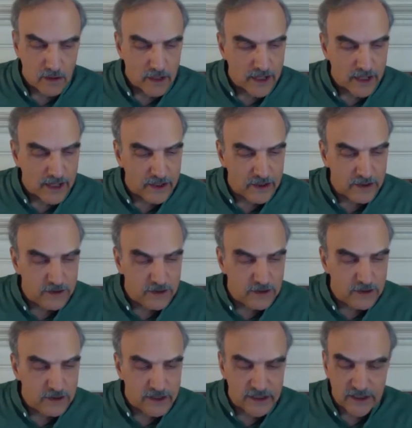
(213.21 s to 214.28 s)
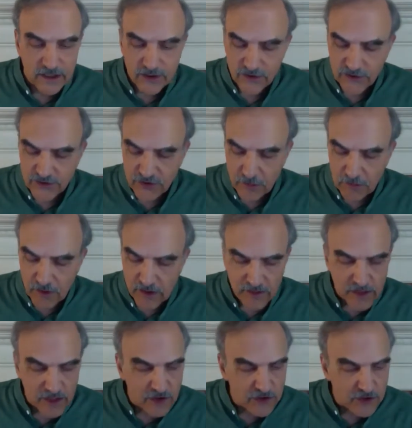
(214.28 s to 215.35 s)
And it is something
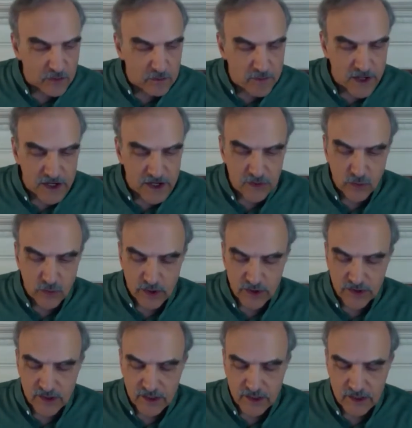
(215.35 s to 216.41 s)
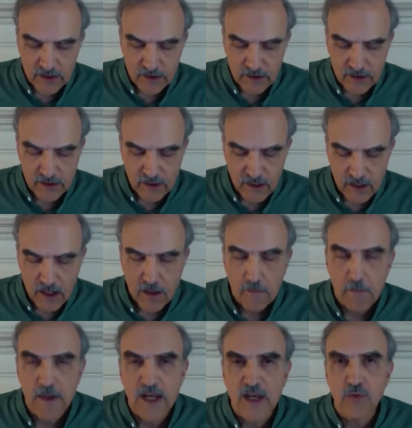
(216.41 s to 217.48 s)
that is embedded within
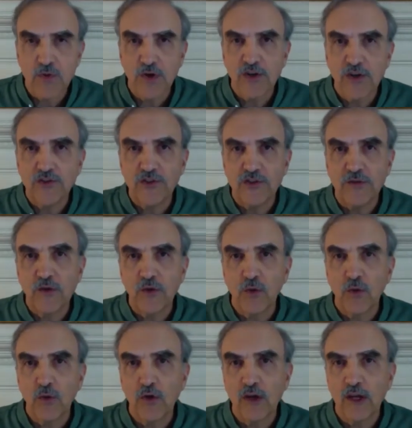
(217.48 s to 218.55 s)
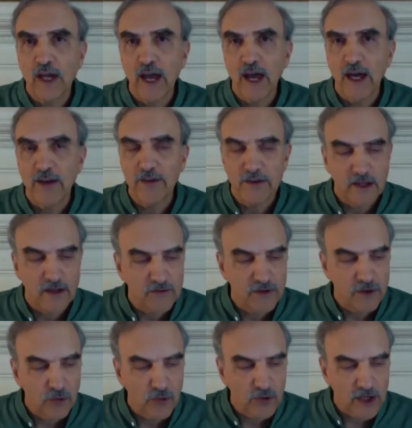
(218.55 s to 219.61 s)
many religions. If you look at
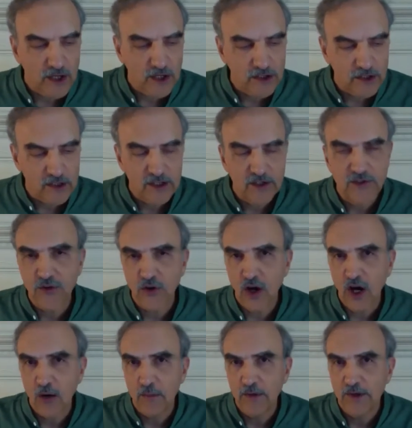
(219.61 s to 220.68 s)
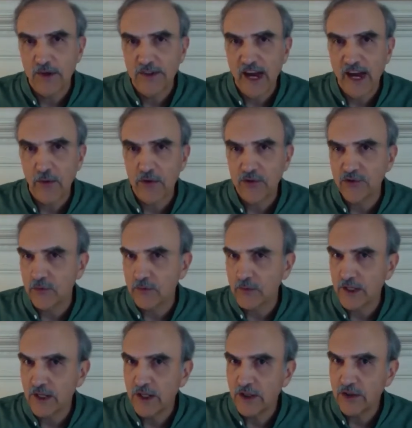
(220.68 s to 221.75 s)
Islam and Taoism
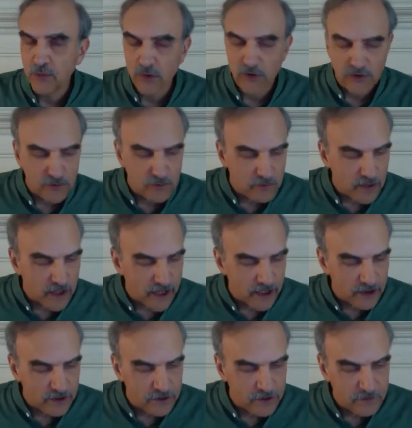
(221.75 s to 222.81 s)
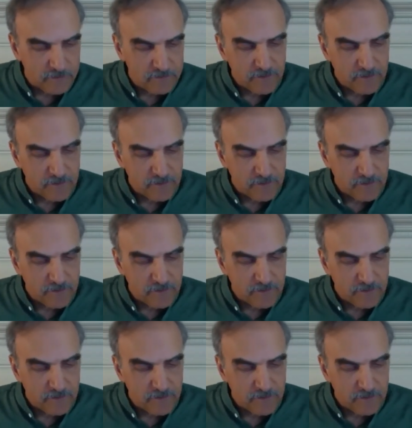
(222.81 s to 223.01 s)
and Hinduism and